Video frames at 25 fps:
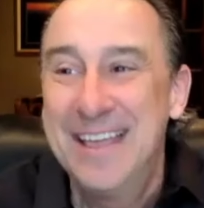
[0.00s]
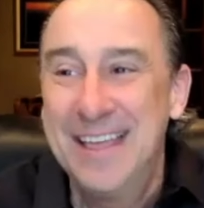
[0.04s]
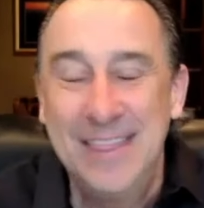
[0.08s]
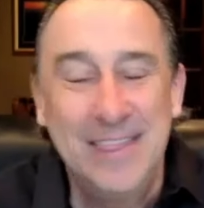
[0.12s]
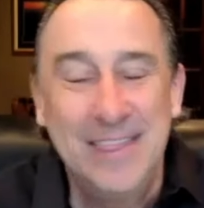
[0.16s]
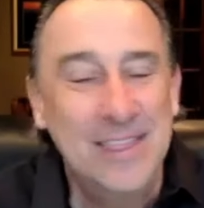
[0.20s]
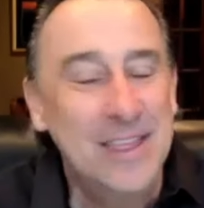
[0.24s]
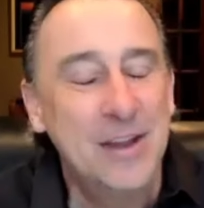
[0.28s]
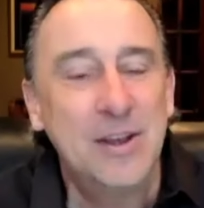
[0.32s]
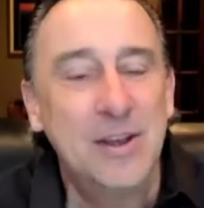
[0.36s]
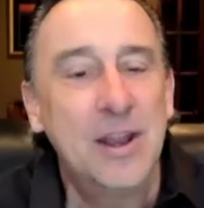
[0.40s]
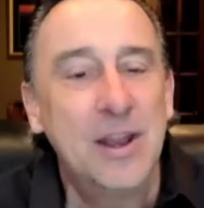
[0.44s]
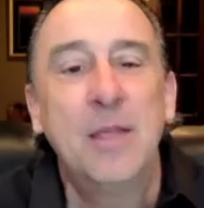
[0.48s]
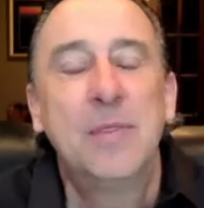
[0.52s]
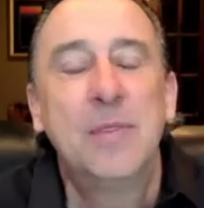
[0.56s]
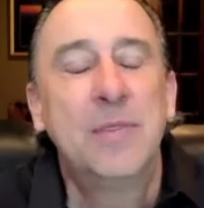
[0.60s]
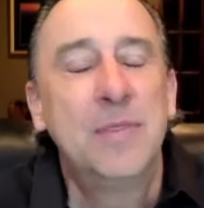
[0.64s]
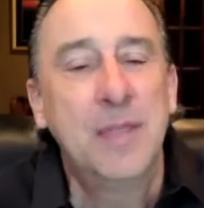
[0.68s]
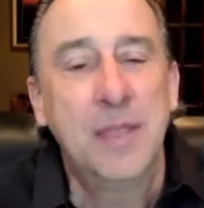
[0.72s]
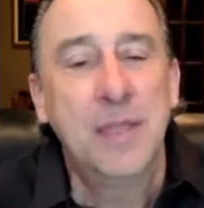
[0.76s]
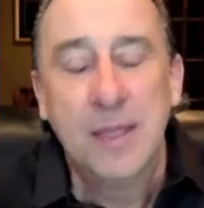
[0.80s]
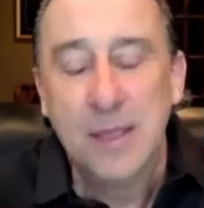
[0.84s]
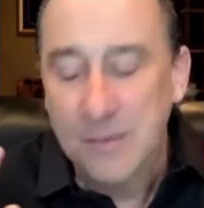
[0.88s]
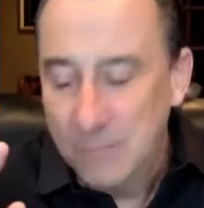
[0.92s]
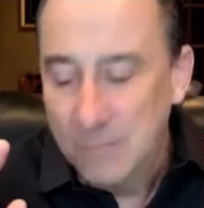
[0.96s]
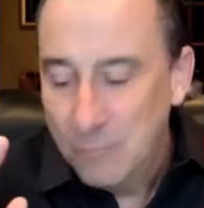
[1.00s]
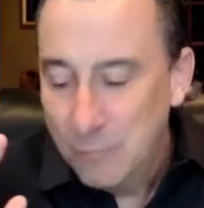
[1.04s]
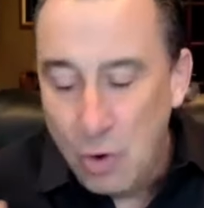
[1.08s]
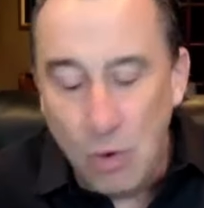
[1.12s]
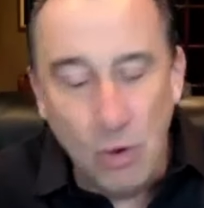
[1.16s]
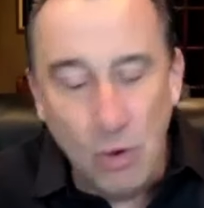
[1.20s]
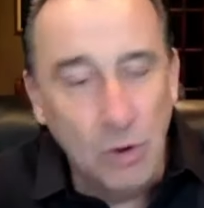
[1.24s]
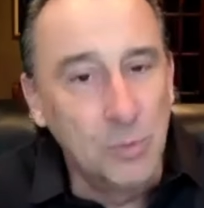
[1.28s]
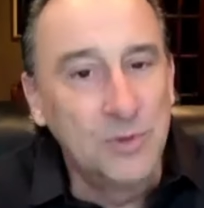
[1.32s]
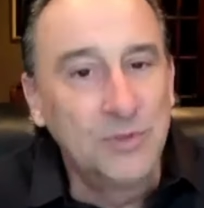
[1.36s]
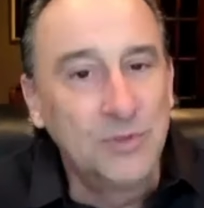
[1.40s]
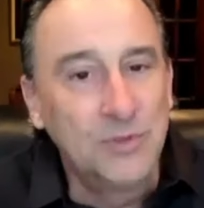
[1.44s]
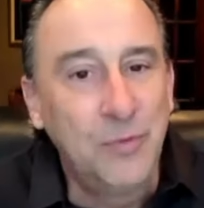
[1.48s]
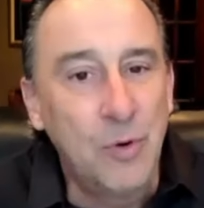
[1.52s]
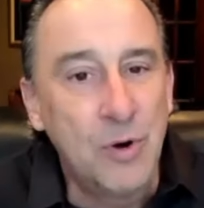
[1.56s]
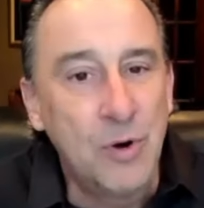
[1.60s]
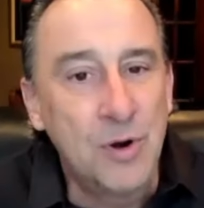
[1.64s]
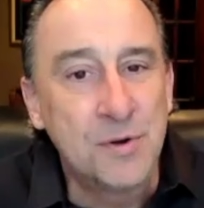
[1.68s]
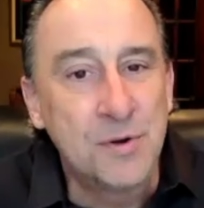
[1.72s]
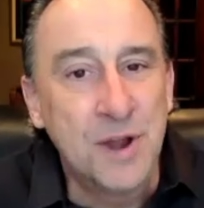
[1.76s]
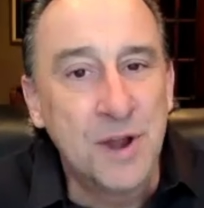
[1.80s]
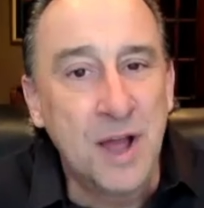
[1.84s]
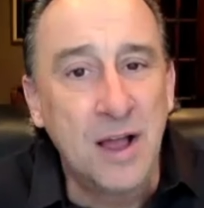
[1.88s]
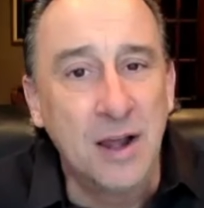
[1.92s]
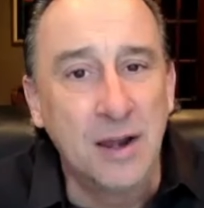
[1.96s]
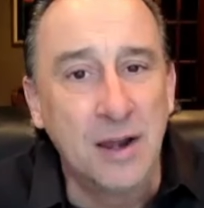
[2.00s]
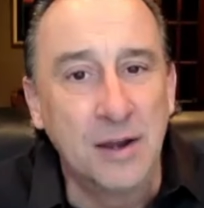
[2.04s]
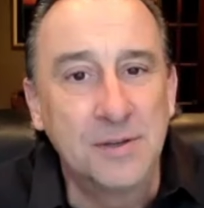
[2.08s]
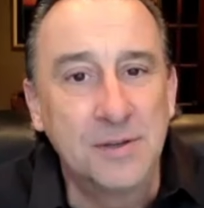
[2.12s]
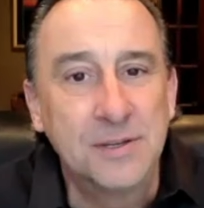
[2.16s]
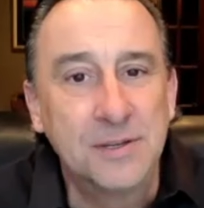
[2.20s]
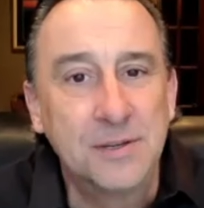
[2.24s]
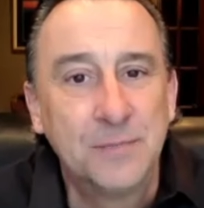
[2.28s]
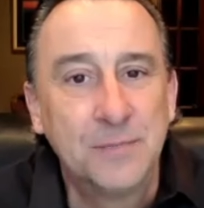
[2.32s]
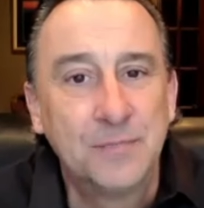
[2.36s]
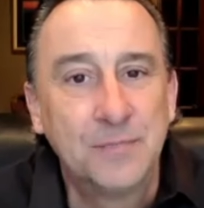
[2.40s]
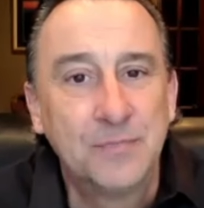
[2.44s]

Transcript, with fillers: they gold was four hundred dollars